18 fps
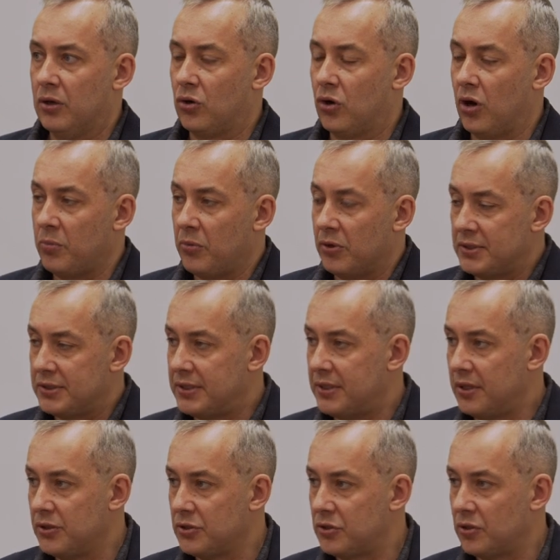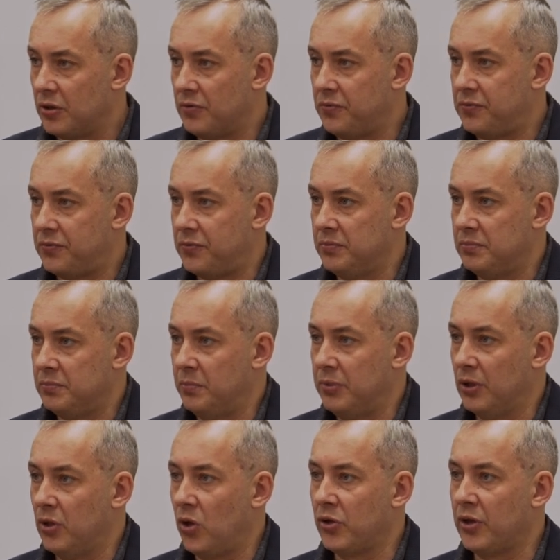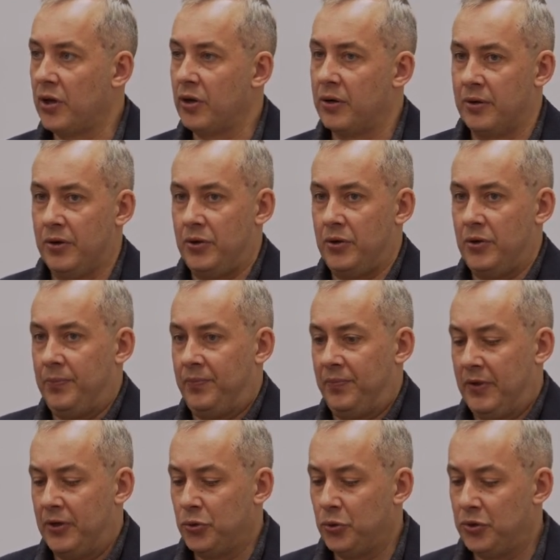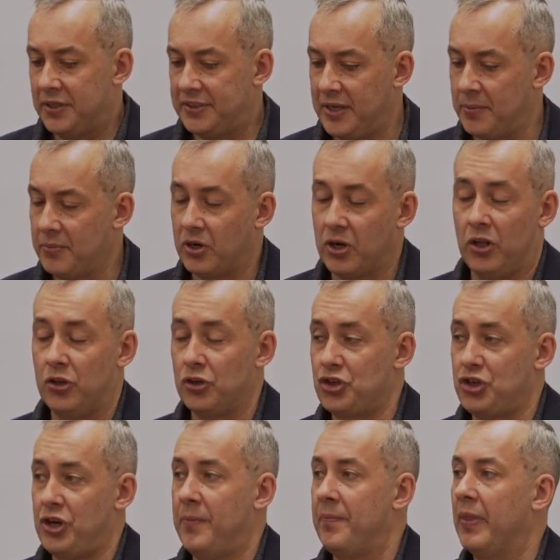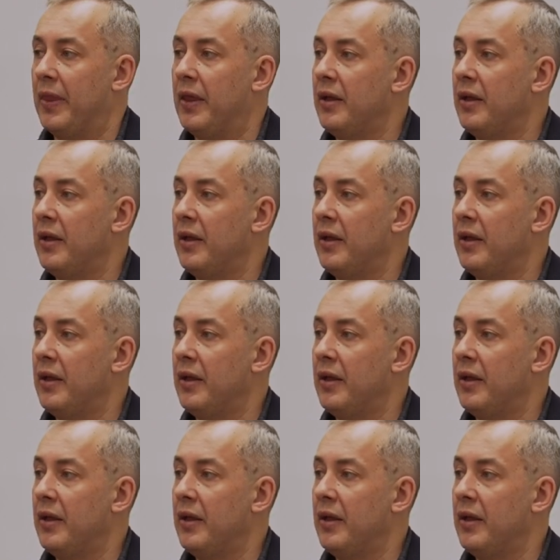common sense of belonging uh, uh, to the same culture,